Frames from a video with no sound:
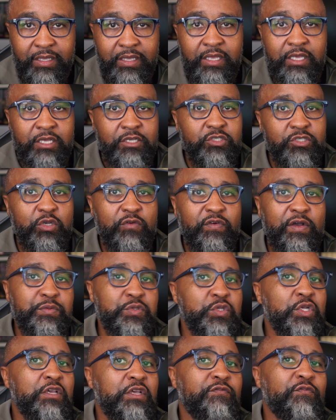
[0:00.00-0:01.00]
So if I was
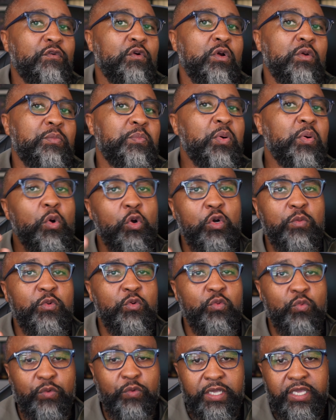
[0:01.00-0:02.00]
looking for a portable
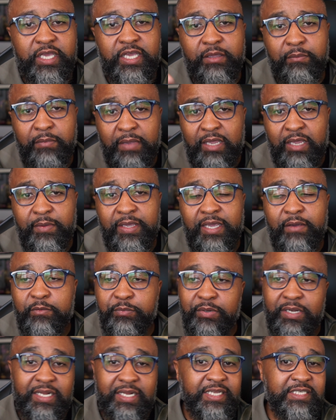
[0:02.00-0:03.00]
rig, maybe I would
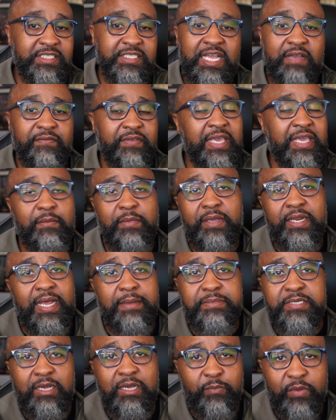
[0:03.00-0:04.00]
probably just have a gaming
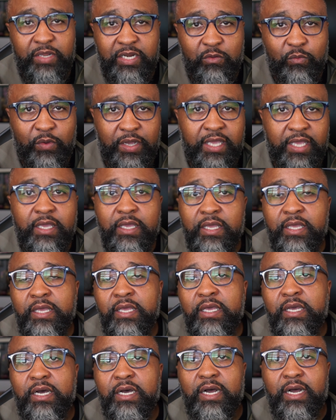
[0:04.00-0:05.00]
laptop anyway.
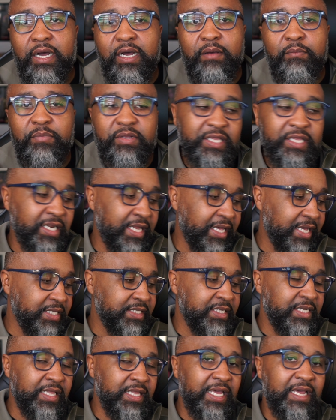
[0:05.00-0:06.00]
But then, like I
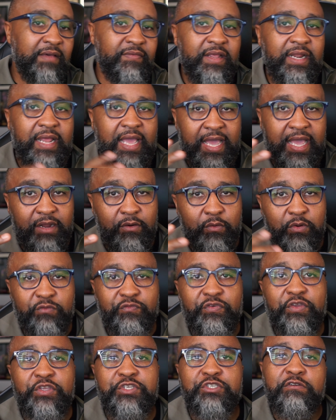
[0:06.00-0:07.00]
said, they have that add-on
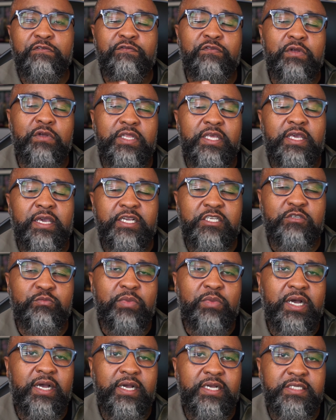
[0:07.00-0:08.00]
feature for the
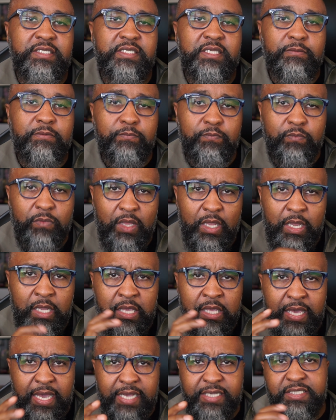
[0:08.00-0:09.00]
Xbox
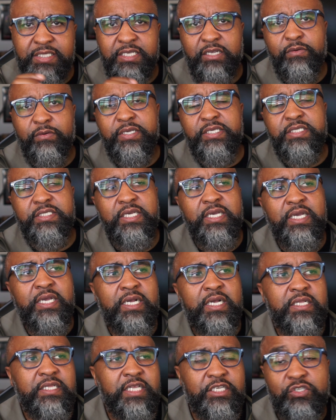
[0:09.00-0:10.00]
S series
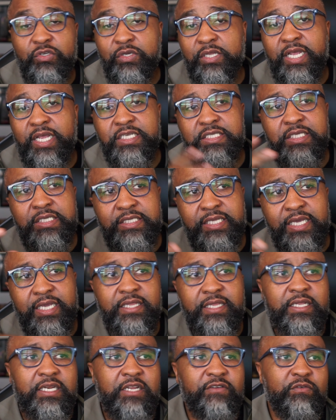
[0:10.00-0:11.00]
that you can actually take it
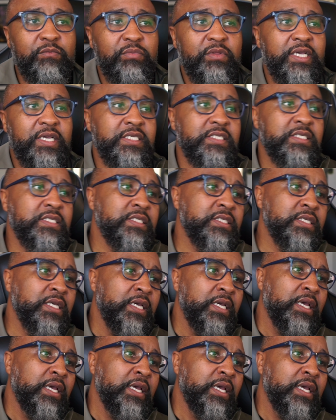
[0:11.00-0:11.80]
to different places.